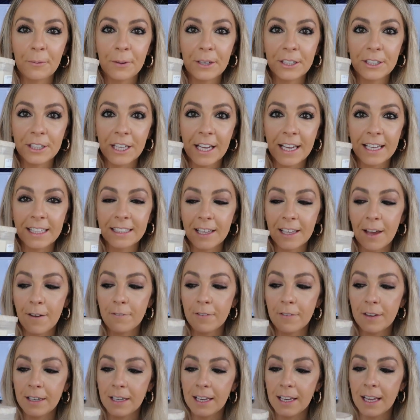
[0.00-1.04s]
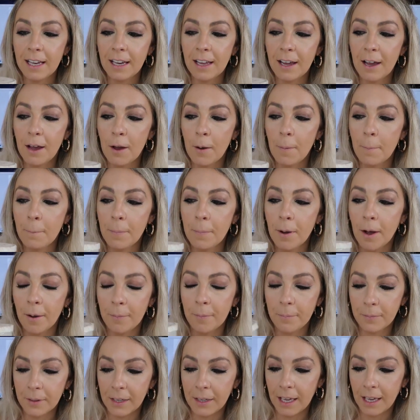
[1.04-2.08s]
which is Vanilla
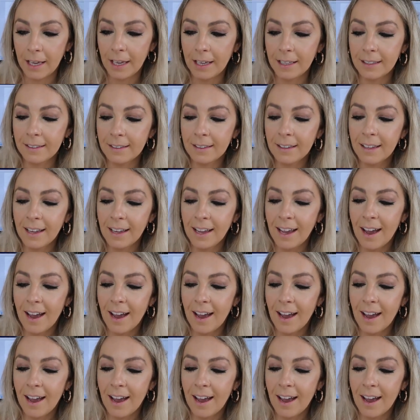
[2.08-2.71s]
Pumpkin.